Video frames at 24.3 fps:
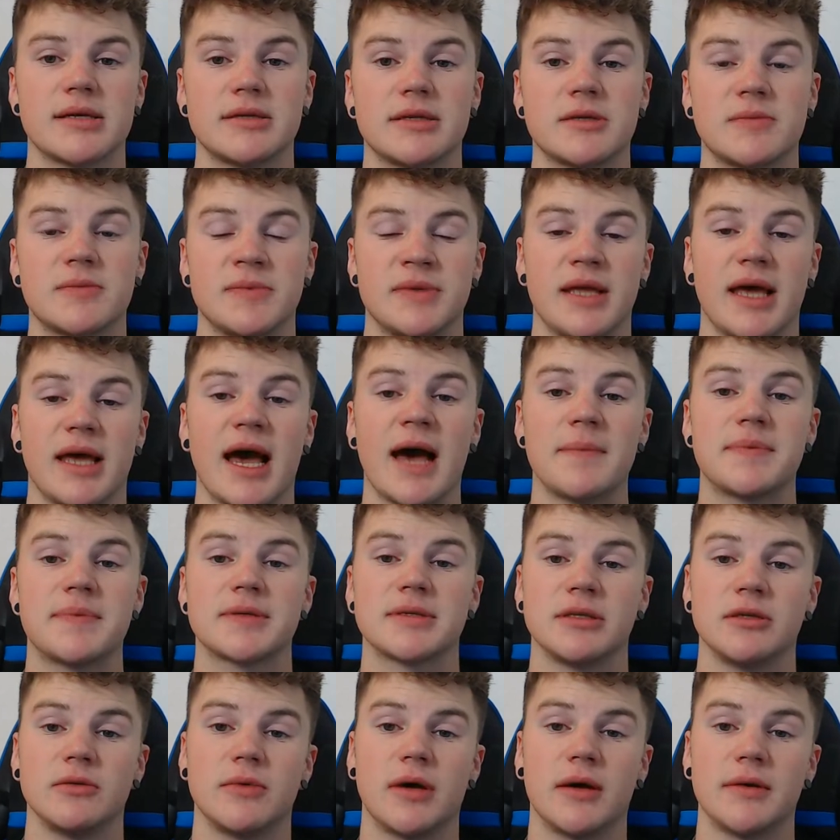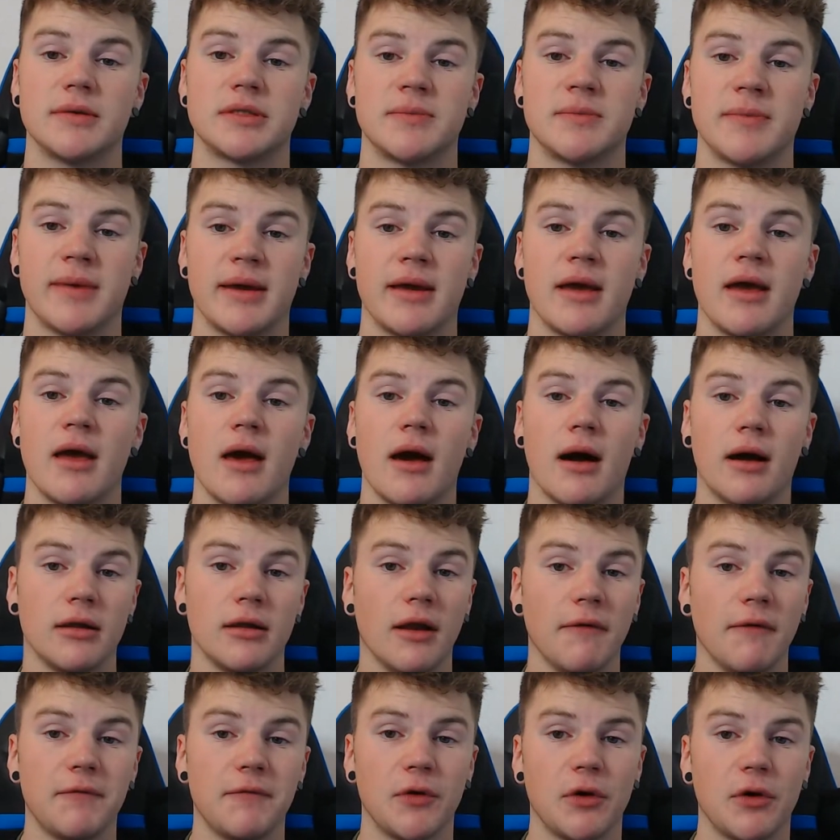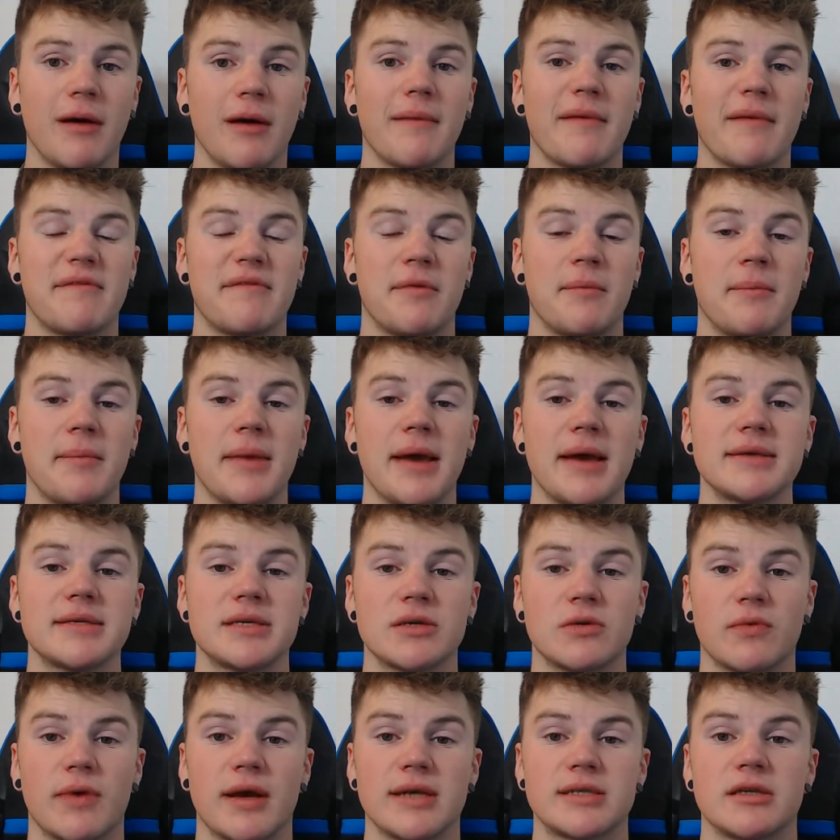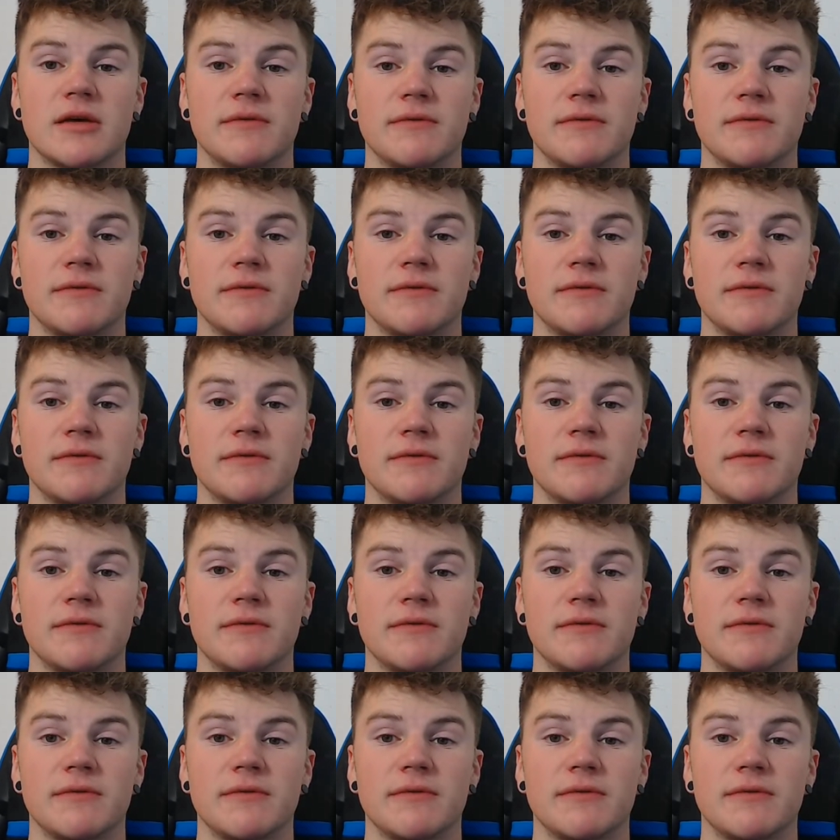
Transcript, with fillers: does mean the absolute world to me. I love you all, hope you have an amazing rest of